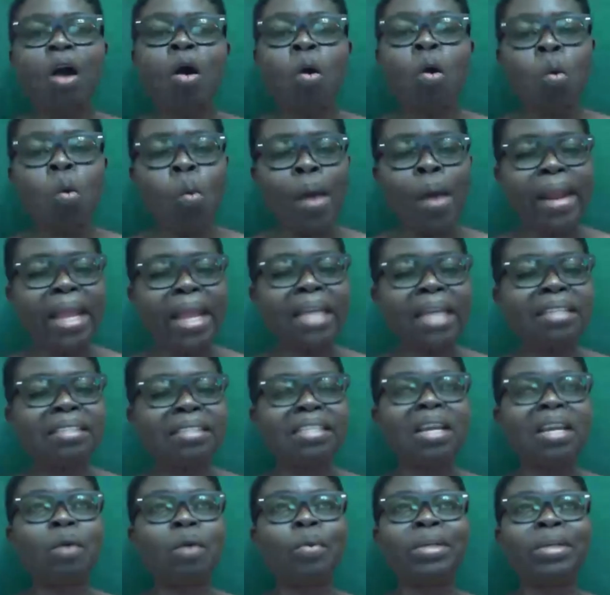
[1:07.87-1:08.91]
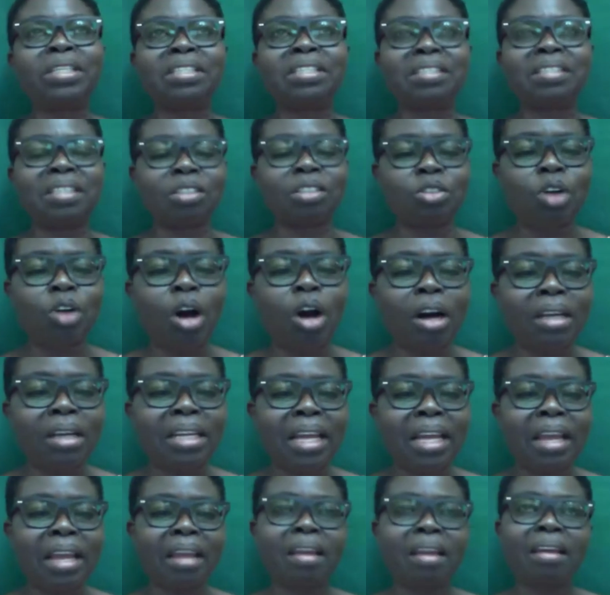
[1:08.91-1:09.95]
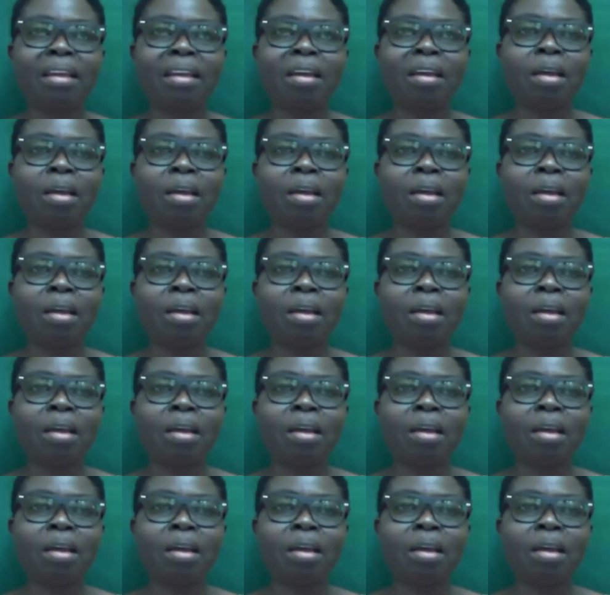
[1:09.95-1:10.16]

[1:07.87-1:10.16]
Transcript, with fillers: On Wednesday, which is the third day,